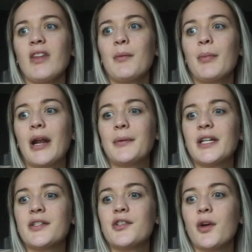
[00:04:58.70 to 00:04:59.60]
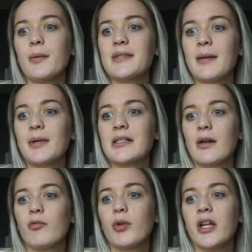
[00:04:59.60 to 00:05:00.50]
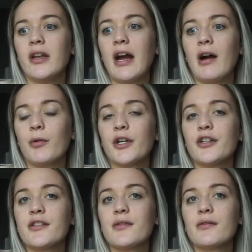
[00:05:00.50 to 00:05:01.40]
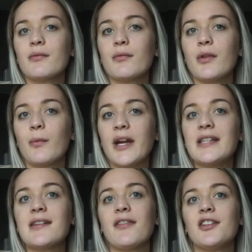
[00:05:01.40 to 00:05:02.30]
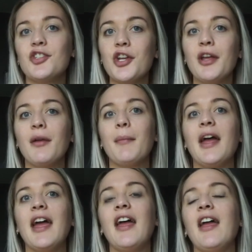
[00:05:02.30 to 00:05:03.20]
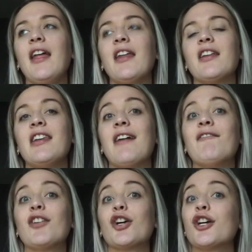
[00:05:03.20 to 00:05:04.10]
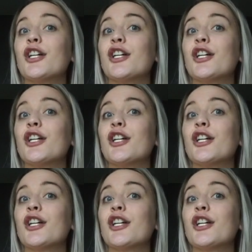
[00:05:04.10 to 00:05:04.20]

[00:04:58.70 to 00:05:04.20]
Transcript: but I would get so upset because I would put in hours with weights at the gym and never